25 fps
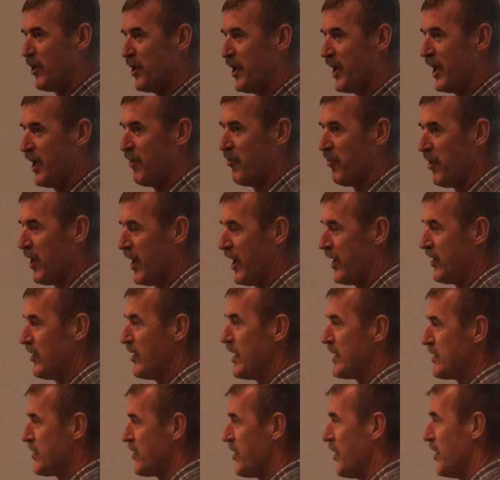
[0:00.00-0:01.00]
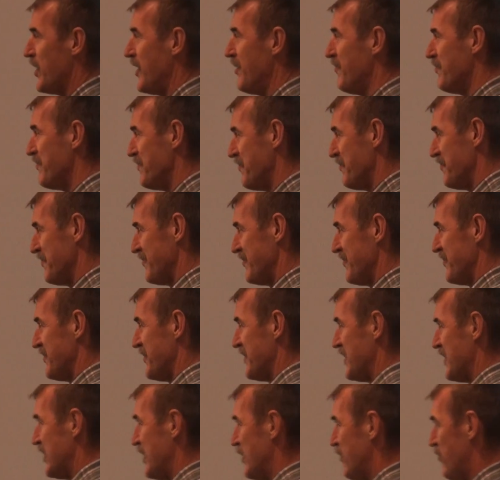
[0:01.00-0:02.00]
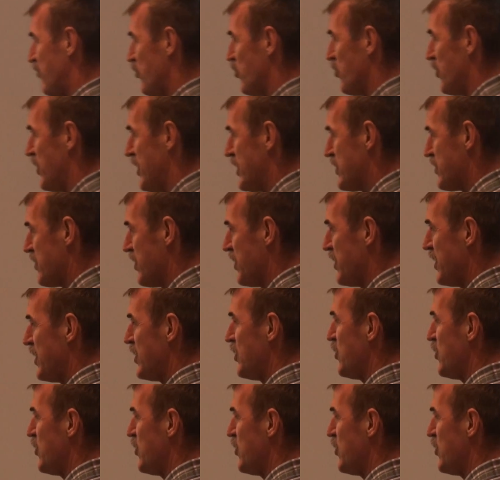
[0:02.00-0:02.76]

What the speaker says: name, like Nestlé. If you're Nestlé,